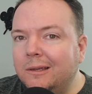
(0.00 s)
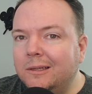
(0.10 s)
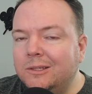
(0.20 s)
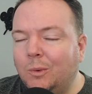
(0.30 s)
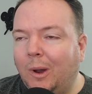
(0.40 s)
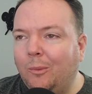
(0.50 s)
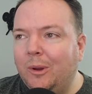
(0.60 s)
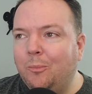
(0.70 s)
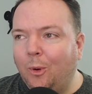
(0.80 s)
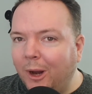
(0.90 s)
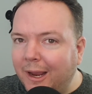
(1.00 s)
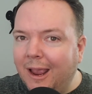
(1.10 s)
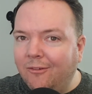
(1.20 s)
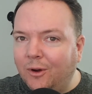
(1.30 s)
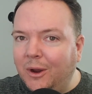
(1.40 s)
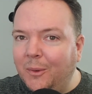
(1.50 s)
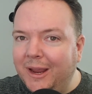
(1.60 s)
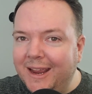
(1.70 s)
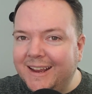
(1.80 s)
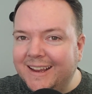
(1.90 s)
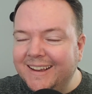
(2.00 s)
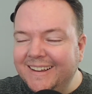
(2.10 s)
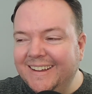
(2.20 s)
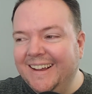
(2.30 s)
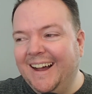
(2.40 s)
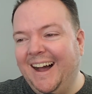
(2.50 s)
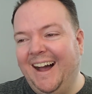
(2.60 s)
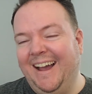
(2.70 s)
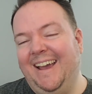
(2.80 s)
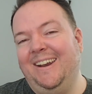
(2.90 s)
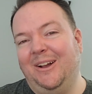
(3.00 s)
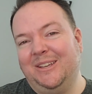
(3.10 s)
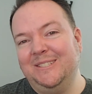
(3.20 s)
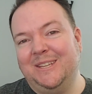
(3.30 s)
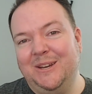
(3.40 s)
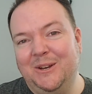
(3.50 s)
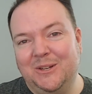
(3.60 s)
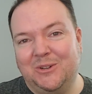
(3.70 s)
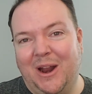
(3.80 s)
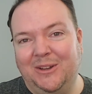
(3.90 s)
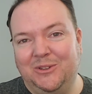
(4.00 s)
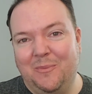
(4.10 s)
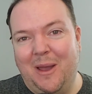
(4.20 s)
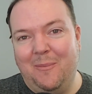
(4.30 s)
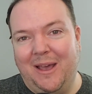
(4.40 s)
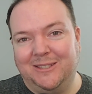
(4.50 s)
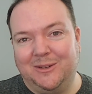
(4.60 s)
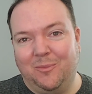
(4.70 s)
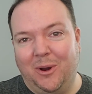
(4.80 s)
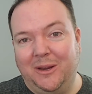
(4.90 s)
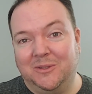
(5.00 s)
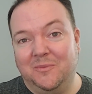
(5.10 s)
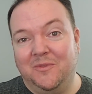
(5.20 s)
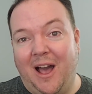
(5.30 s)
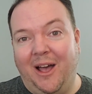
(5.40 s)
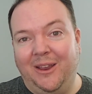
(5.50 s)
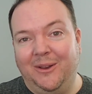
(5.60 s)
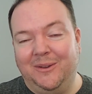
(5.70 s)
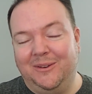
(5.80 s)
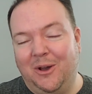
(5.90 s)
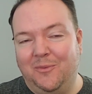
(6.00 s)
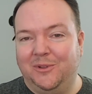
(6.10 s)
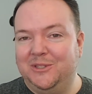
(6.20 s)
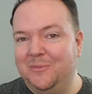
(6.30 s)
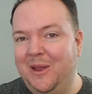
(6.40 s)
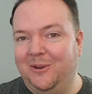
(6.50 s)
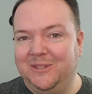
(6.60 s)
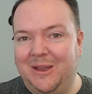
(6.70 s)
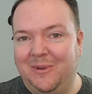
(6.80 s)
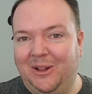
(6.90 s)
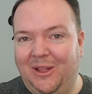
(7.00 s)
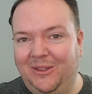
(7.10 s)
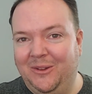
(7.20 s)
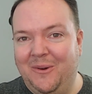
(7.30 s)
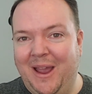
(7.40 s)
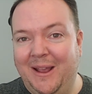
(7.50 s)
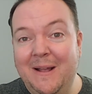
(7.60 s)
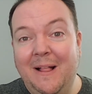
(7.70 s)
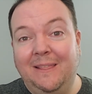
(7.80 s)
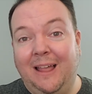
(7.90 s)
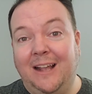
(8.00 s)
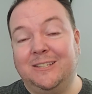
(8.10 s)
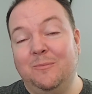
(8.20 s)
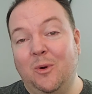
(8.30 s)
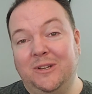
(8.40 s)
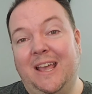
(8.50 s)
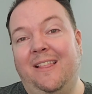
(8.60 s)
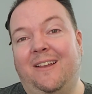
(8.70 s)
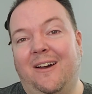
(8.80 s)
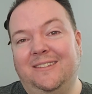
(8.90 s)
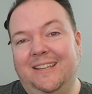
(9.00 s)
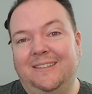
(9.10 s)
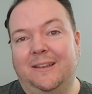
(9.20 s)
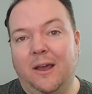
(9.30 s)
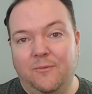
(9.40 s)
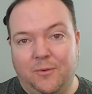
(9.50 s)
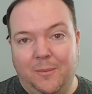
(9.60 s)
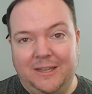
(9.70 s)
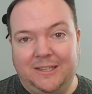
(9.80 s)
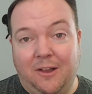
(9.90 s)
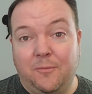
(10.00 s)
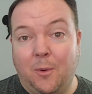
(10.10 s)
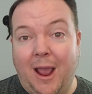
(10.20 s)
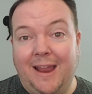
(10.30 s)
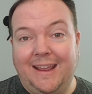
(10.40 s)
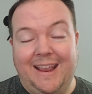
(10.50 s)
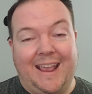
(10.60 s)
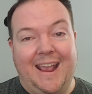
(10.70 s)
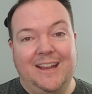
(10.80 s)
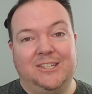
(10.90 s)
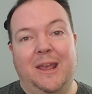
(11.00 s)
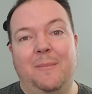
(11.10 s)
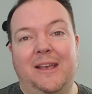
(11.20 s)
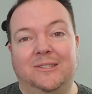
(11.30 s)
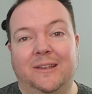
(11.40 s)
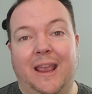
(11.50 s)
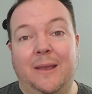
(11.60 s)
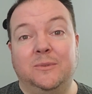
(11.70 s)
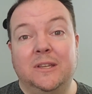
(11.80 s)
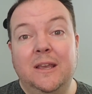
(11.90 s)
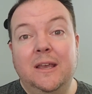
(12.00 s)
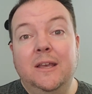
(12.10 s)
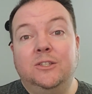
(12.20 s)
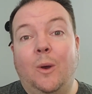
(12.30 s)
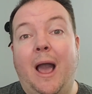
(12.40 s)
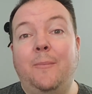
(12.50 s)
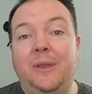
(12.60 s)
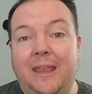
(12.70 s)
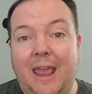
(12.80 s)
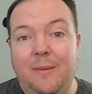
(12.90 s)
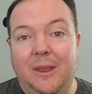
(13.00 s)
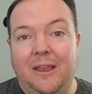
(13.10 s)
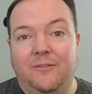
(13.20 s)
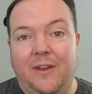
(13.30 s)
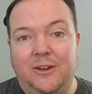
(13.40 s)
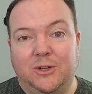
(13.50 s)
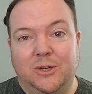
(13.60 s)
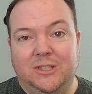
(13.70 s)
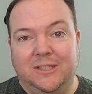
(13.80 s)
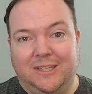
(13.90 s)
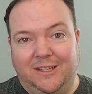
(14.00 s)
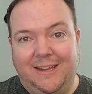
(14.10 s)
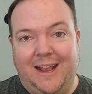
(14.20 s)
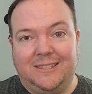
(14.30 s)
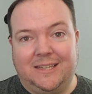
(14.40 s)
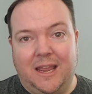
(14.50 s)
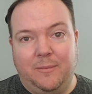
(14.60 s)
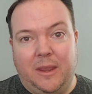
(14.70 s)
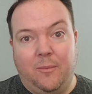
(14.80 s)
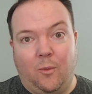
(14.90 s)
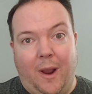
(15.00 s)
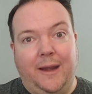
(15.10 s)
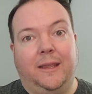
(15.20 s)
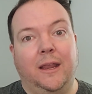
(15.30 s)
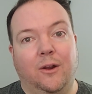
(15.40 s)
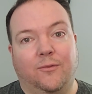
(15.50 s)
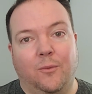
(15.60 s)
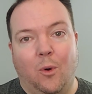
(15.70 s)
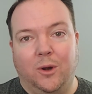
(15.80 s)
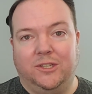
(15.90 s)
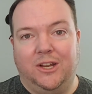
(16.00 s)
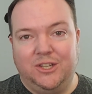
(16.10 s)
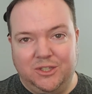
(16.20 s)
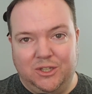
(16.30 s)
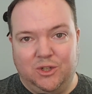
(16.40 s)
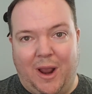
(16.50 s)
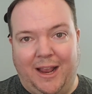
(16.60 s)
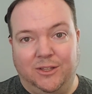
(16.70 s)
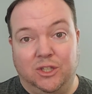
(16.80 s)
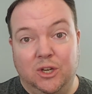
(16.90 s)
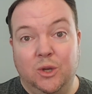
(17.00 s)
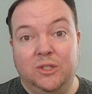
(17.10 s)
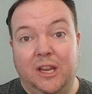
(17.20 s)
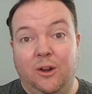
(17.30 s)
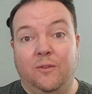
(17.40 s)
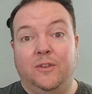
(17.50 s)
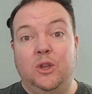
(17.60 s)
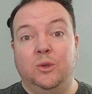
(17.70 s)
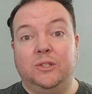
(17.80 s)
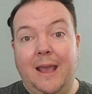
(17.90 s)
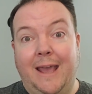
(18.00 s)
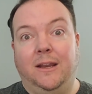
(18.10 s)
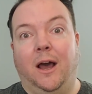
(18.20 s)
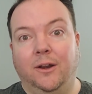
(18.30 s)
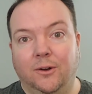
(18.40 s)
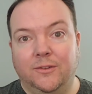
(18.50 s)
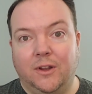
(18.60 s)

to what we bring every week. And I'll continue to try to do my best to bring you some value and hopefully some entertainment along the way. Lots of more daily content to come from myself, Brad, aka ShamBasilGames. So happy gaming adventures. Until next time, keep it right here for more Dungeons & Dragons news, interviews, and unearthed